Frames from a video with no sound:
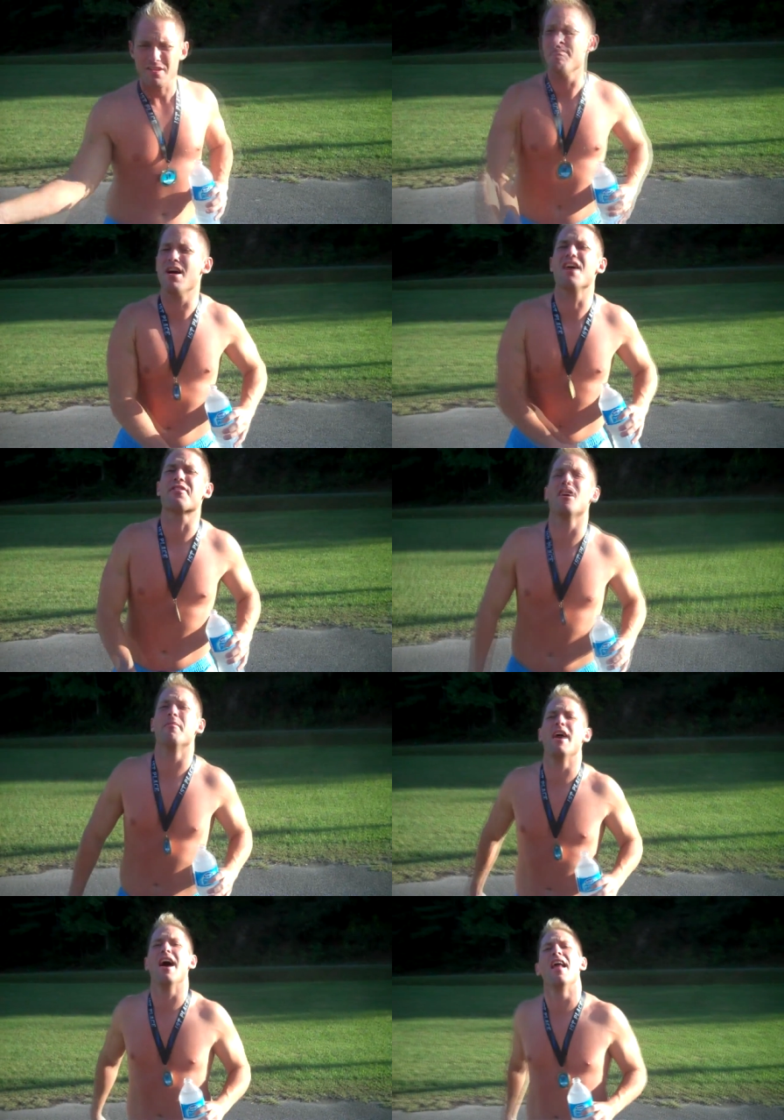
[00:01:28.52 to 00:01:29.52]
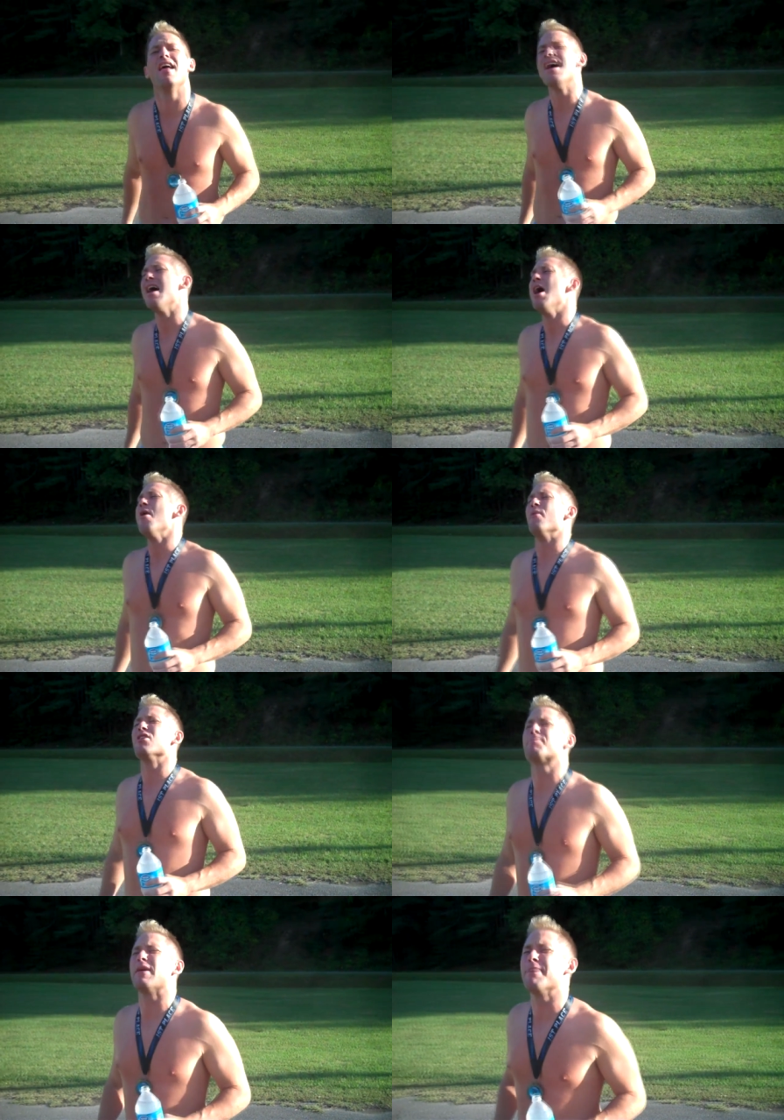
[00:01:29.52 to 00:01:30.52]
Marathon Man.
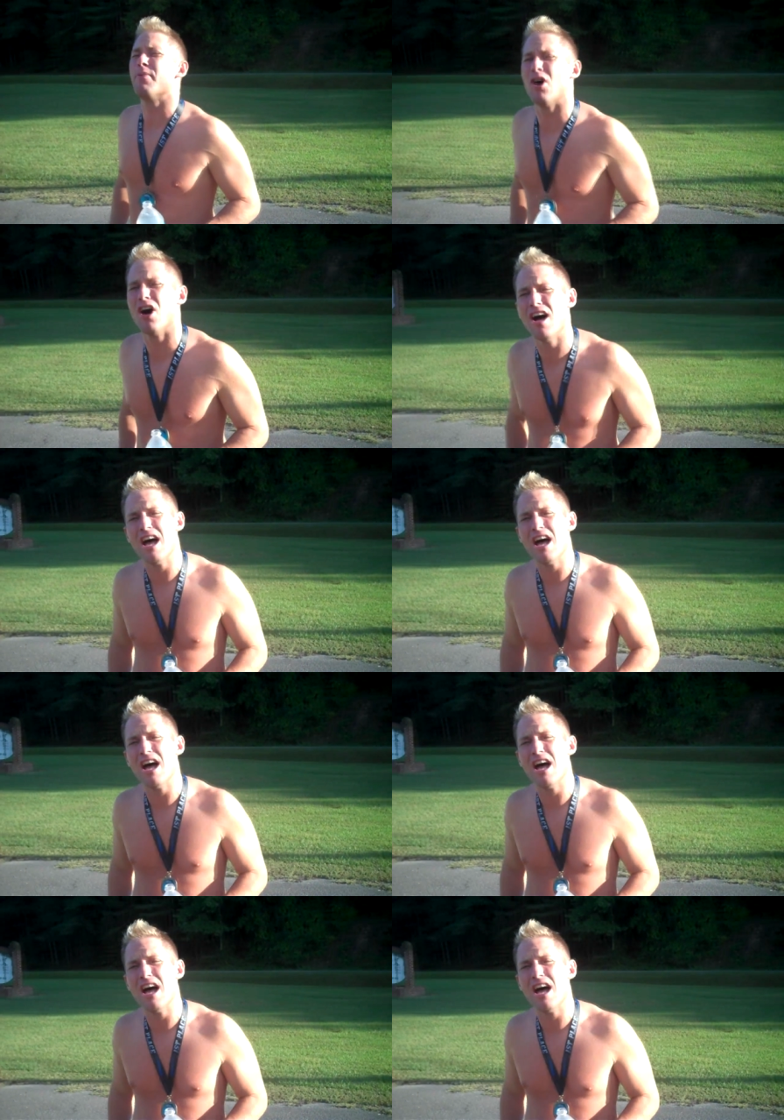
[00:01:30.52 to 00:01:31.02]
Most people,